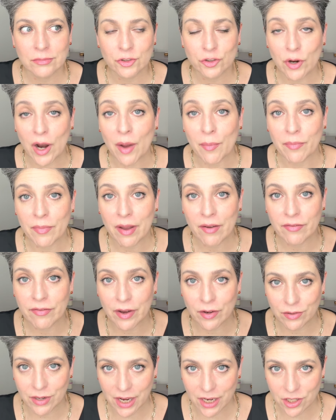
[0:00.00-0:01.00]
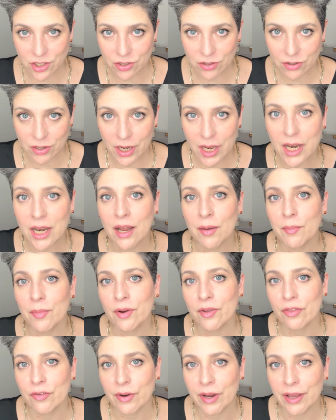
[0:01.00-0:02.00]
Drop Foundation in
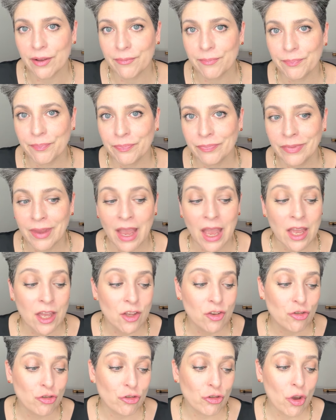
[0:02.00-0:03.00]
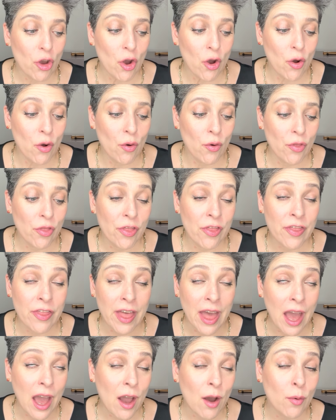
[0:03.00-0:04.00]
number three. So
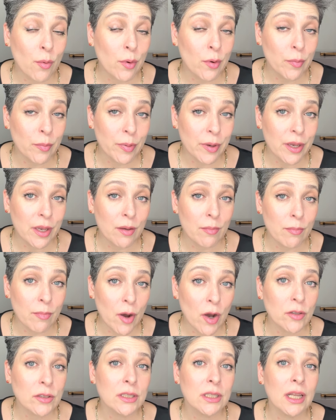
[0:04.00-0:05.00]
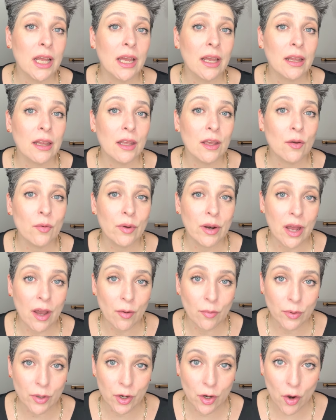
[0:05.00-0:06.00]
that will be most likely what I
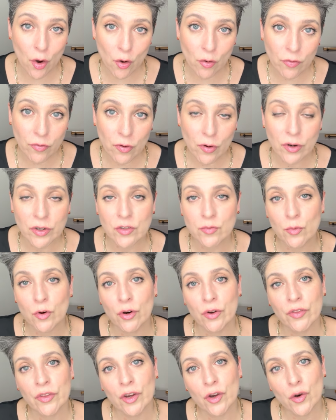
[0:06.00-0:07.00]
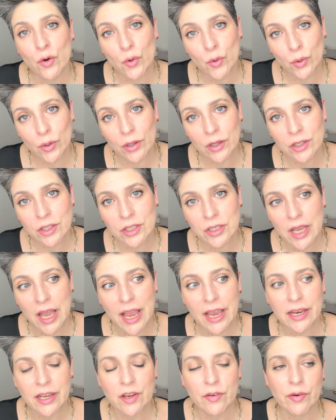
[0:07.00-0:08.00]
will go for is more on the cooler
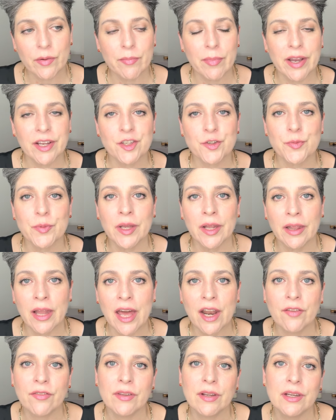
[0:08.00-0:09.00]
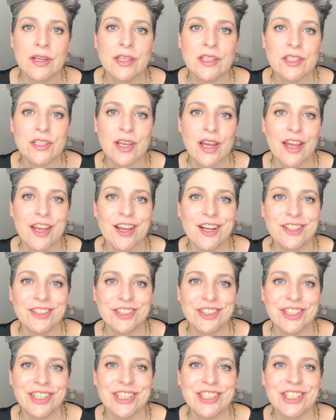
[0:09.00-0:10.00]
side. It reminds me a lot of the Lisa
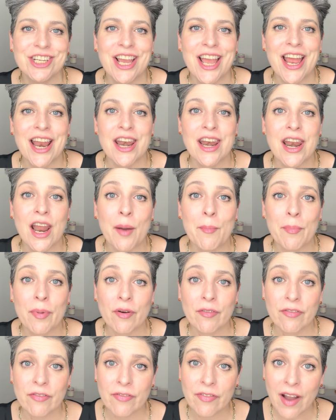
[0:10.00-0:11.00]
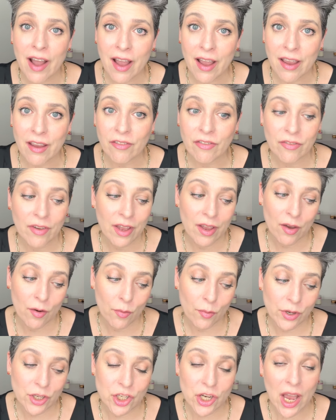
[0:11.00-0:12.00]
Eldridge number five,
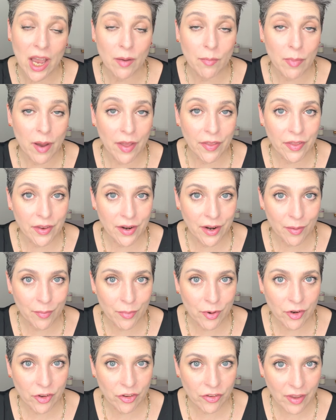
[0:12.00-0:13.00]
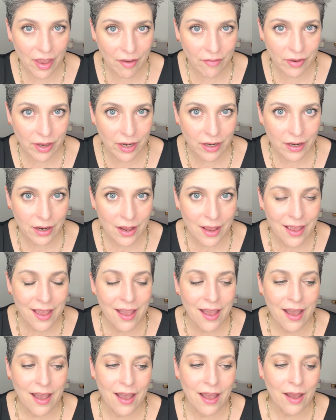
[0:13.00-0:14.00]
which I bought the number seven.
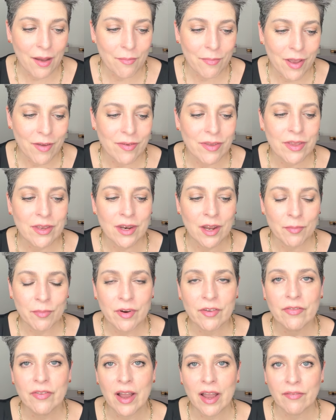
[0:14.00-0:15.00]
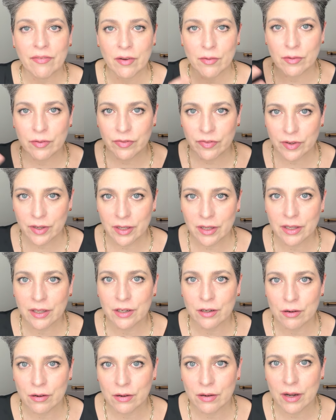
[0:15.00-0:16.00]
Uh, maybe the number five, I will feel a
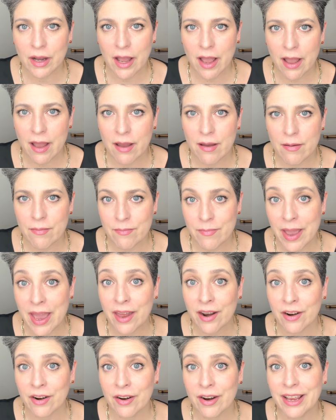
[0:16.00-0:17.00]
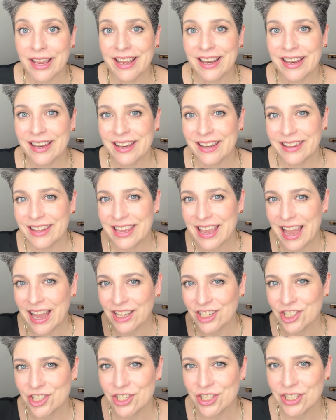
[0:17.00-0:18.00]
little uh, better in the
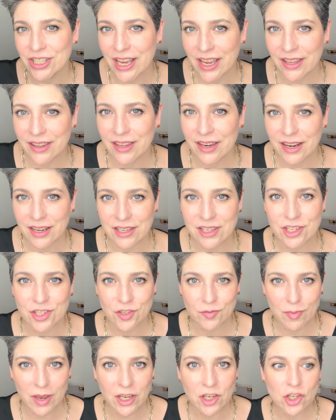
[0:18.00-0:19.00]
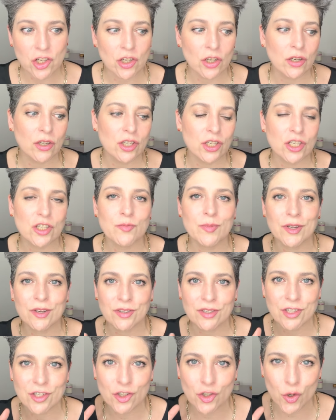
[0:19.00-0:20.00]
ashy side that I just mentioned, just
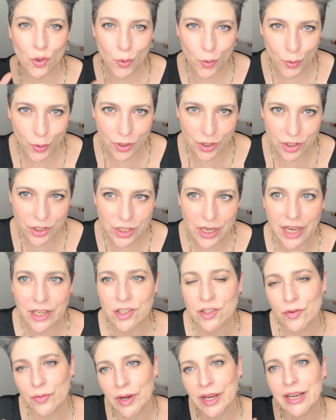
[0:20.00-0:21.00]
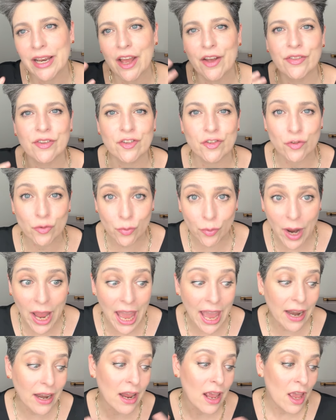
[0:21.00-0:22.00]
because it's cooler side. So right now the
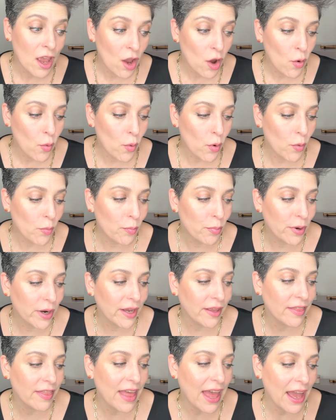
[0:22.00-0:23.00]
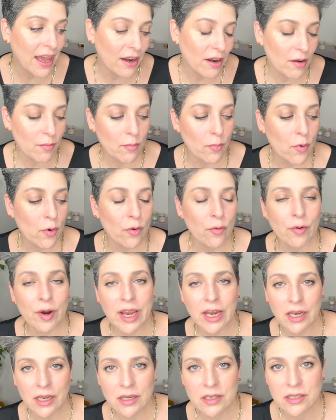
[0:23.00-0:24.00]
Surratt will bring that more
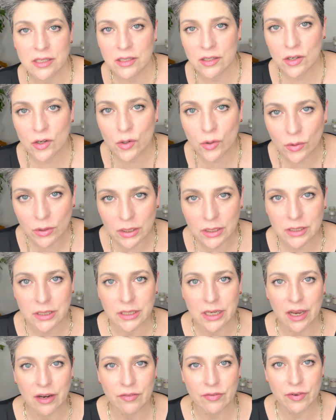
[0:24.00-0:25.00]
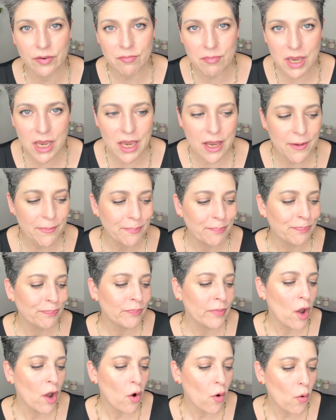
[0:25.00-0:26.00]
radiance and cooler side for me,
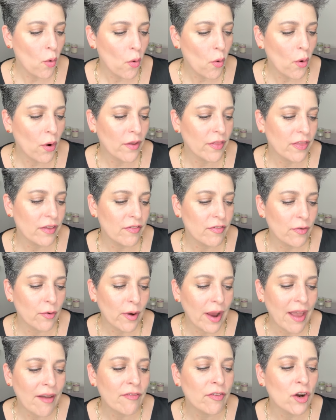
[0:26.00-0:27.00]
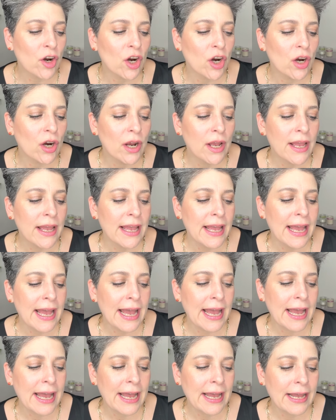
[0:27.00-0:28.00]
or the Forever,
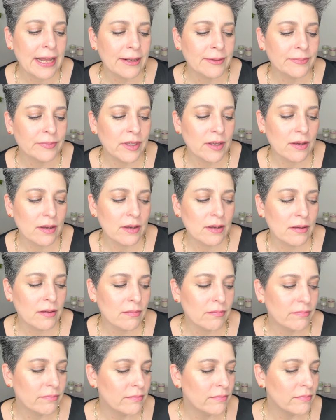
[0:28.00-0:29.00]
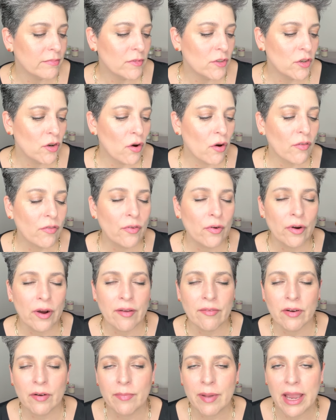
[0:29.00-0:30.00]
um, the Dior
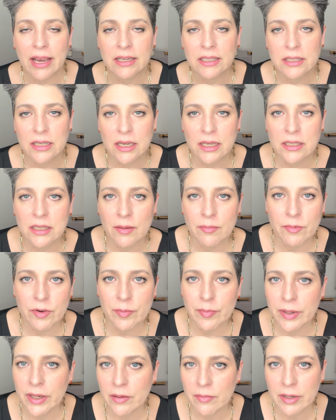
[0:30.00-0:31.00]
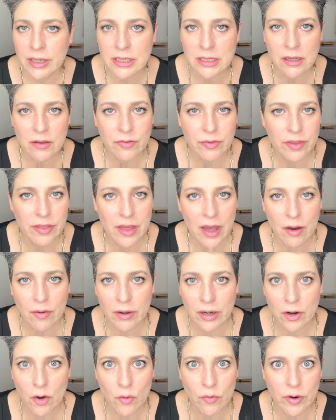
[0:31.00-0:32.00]
Forever Backstage. I'm repeating myself with that
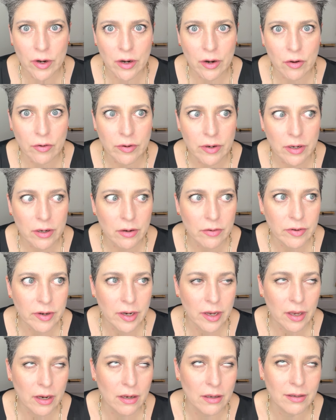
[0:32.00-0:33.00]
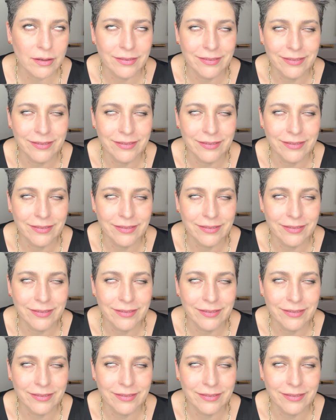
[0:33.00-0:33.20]
one over and over and over again.